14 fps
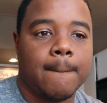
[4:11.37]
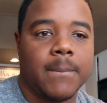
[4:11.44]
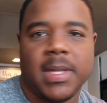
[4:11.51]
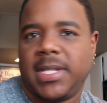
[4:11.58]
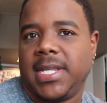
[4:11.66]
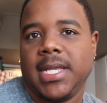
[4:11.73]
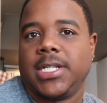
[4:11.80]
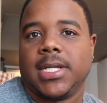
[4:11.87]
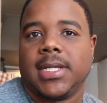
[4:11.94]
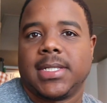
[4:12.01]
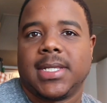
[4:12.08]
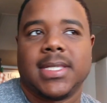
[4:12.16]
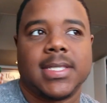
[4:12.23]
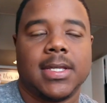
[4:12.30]
the
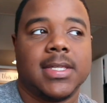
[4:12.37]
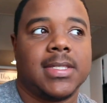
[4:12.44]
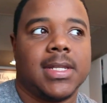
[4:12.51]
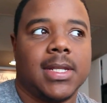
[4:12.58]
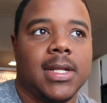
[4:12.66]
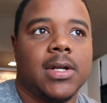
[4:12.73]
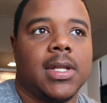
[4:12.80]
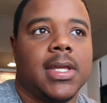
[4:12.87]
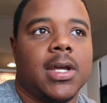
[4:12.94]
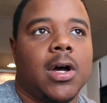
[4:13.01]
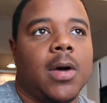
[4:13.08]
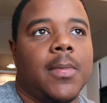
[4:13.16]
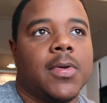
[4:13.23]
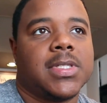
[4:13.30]
teachings, it's literally
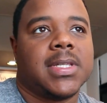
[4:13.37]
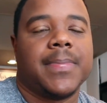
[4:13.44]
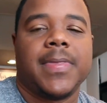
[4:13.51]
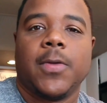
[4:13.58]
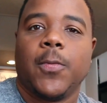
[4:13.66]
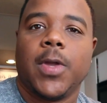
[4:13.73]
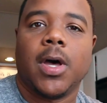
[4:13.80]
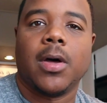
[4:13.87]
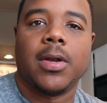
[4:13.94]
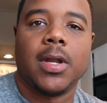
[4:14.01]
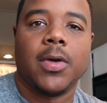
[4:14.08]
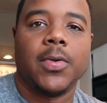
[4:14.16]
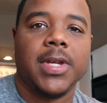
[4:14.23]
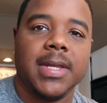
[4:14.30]
almost something we all
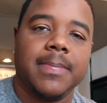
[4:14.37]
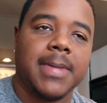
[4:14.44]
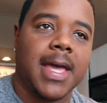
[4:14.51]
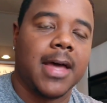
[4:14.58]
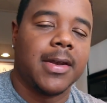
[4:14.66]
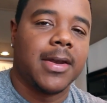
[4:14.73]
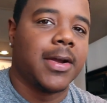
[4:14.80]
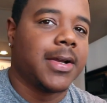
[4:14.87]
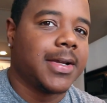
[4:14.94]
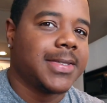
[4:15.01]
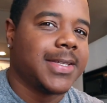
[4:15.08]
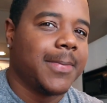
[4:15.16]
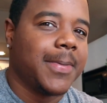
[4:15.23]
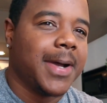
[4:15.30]
know deep down in our
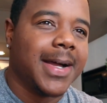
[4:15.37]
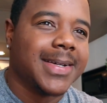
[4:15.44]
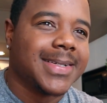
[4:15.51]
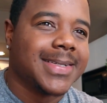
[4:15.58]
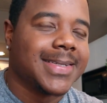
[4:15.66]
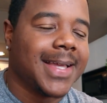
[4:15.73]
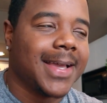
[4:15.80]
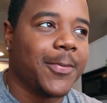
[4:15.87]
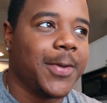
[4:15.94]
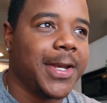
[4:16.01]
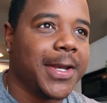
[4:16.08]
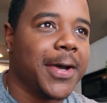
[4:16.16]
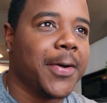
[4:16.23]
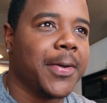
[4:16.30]
subconscious. Like we
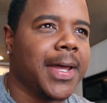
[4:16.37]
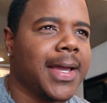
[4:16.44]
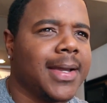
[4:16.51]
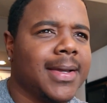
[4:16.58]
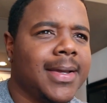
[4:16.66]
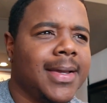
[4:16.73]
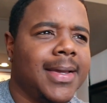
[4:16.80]
know, like,